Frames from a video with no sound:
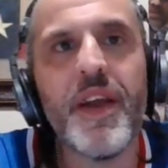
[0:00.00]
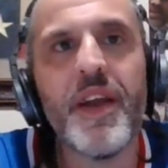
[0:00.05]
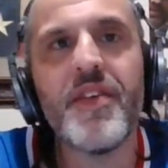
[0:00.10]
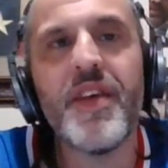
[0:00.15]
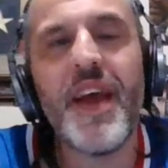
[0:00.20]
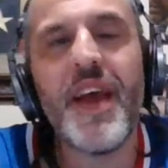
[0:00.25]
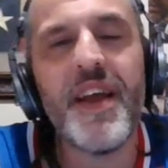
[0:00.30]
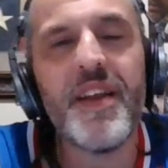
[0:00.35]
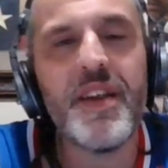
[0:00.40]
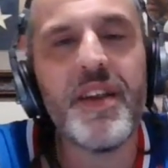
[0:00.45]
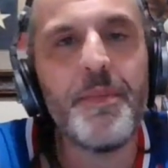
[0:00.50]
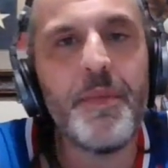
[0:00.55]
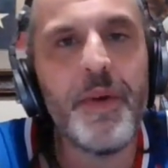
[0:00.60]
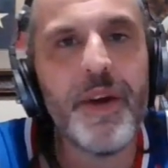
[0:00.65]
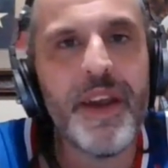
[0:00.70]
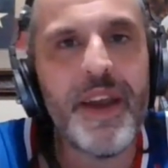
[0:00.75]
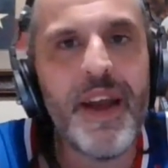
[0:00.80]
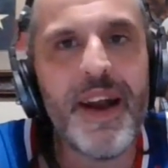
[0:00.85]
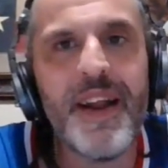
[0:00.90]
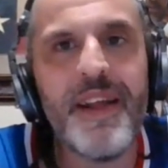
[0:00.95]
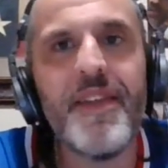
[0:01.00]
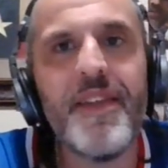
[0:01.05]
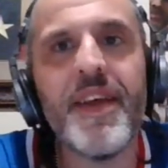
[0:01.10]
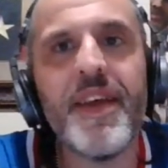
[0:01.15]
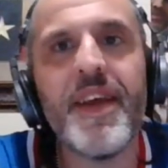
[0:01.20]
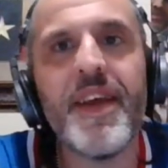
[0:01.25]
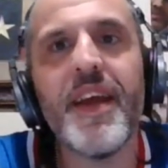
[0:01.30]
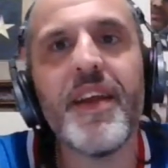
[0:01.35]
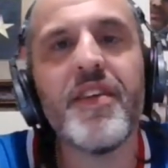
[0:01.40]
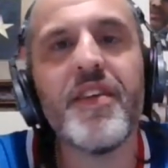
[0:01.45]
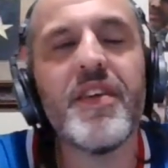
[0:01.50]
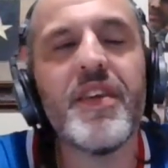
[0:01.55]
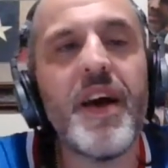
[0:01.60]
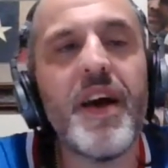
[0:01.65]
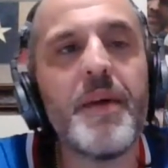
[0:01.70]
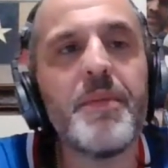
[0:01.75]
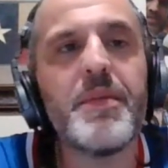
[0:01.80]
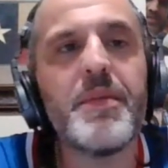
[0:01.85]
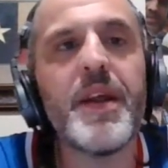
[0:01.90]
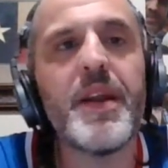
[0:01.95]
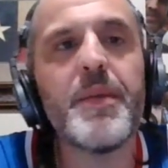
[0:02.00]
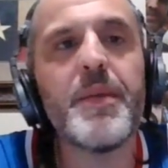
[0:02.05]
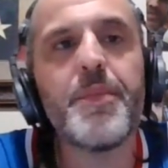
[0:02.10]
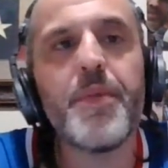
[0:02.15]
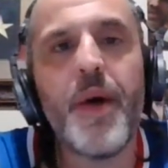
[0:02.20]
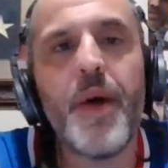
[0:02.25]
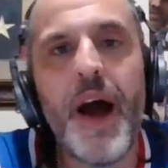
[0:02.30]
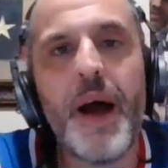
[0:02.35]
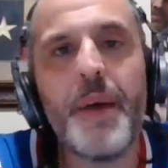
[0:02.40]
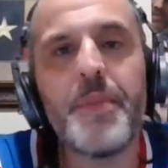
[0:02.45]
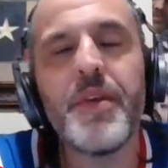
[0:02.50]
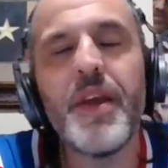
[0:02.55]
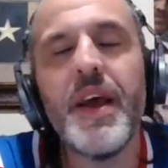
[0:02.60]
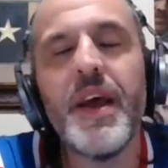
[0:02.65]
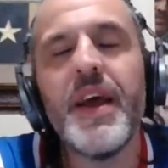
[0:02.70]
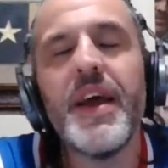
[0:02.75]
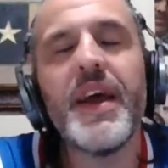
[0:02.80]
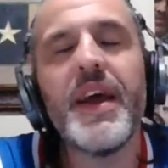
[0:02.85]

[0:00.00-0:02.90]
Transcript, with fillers: It gets you asked to bookie anything. It gets you the updated props.